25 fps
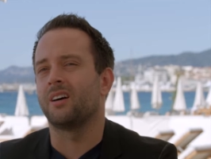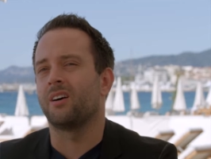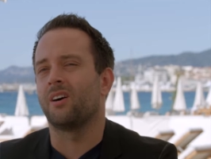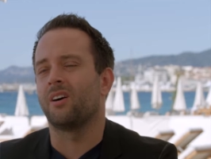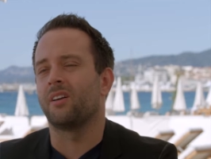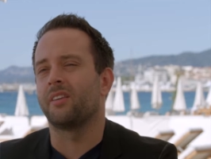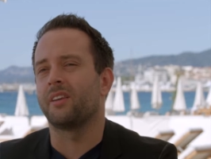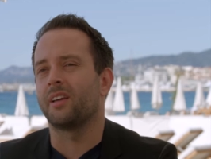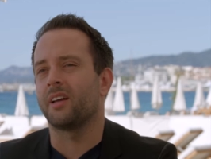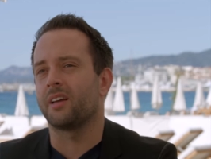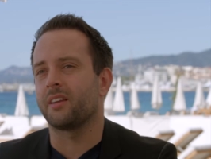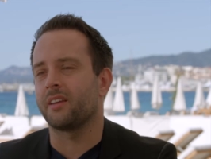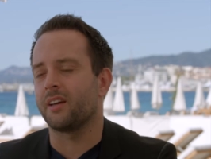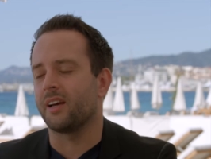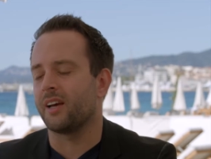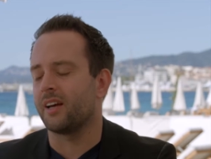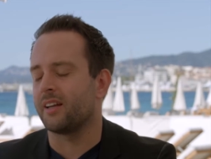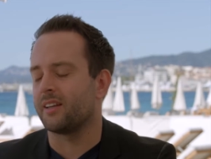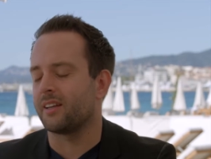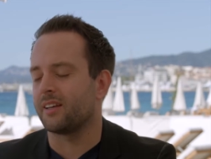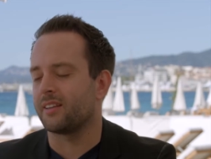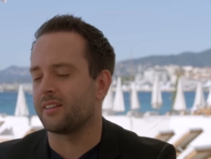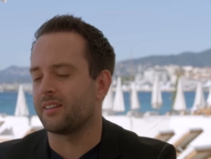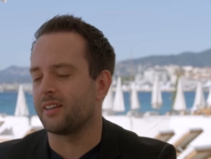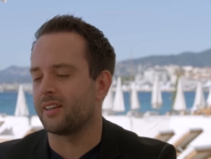On the other
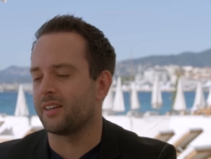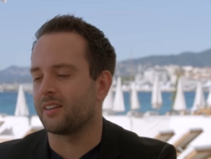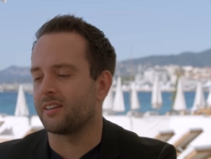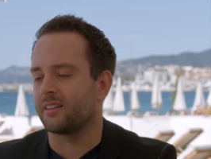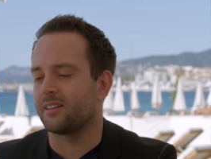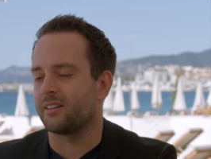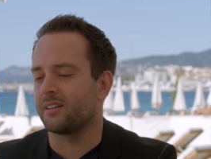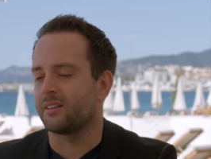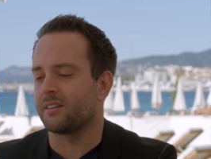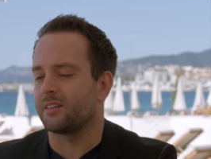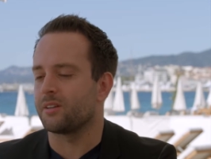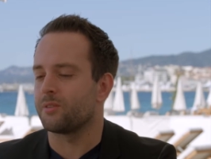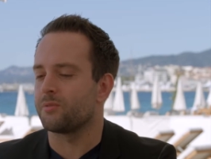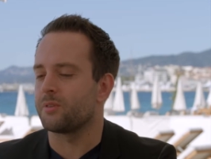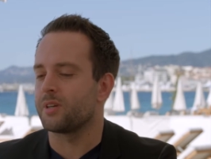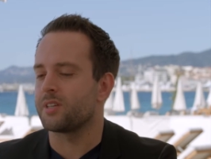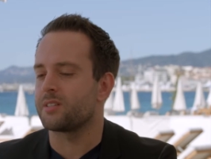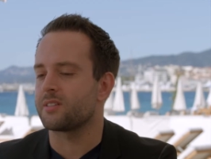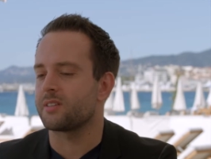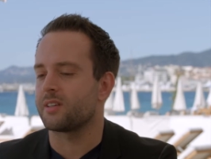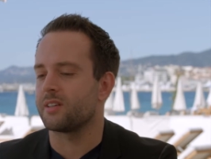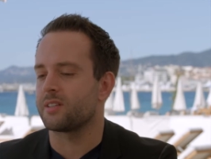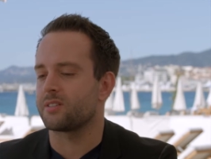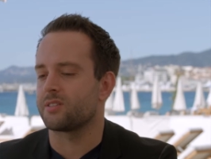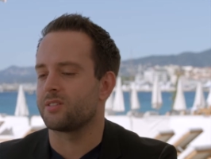hand, I think that the
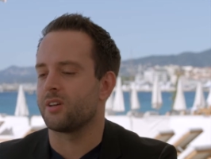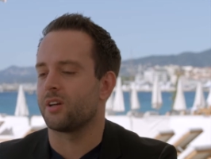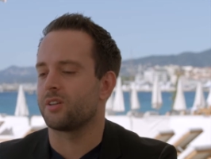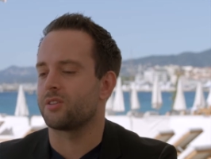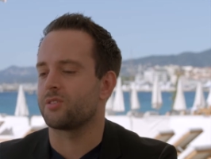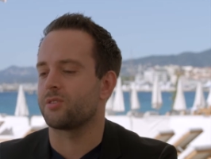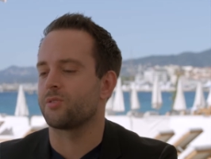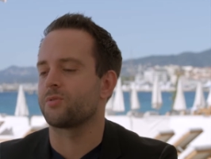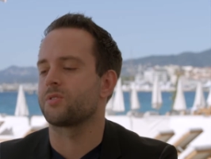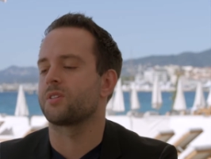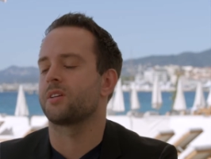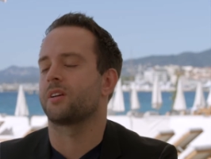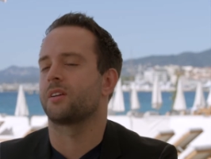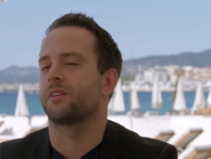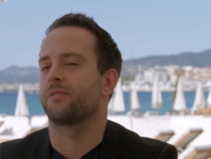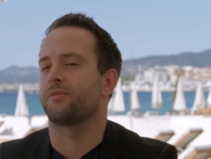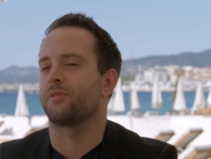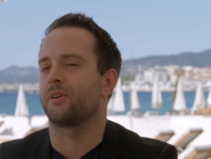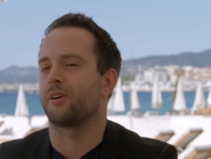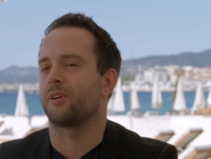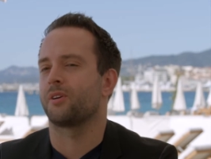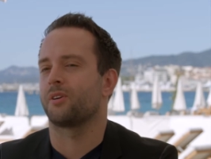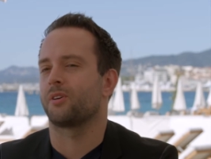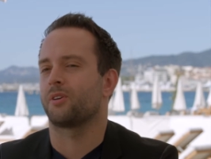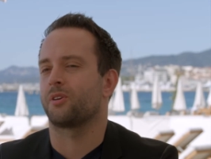risk is not so
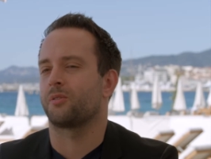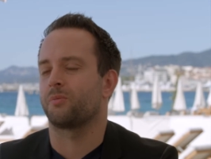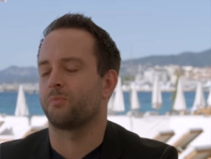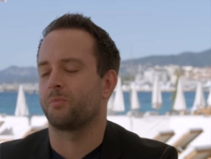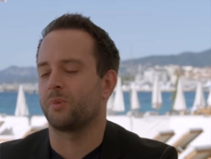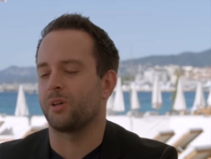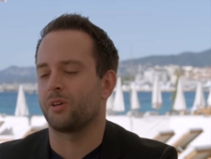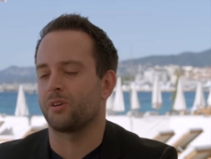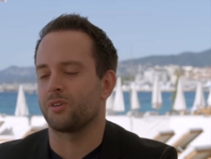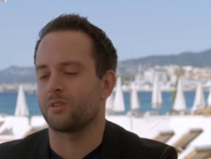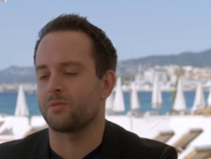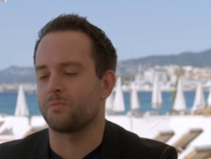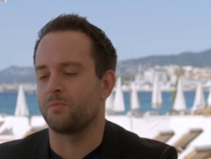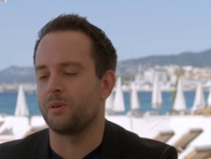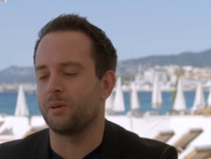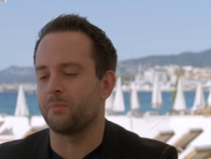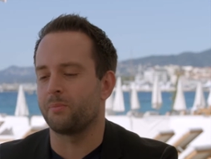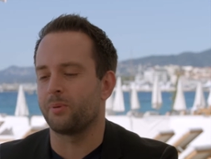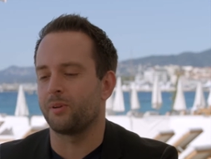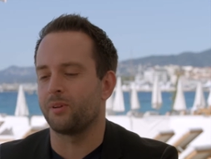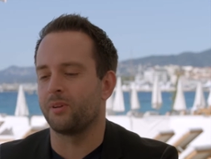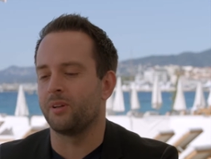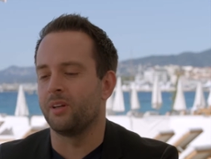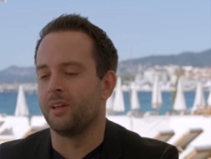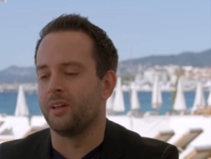significant because
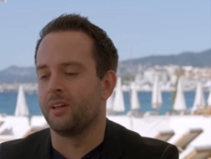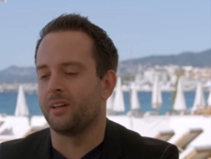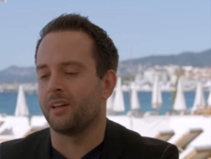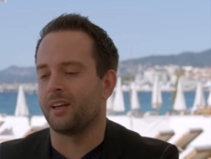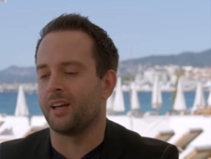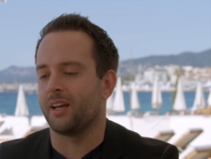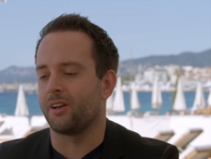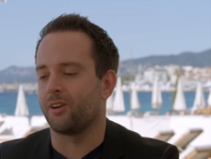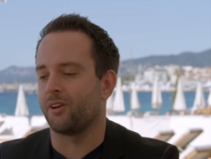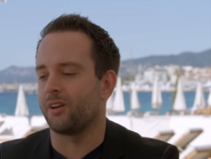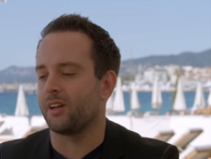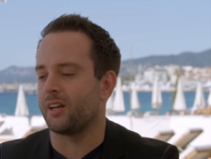people cannot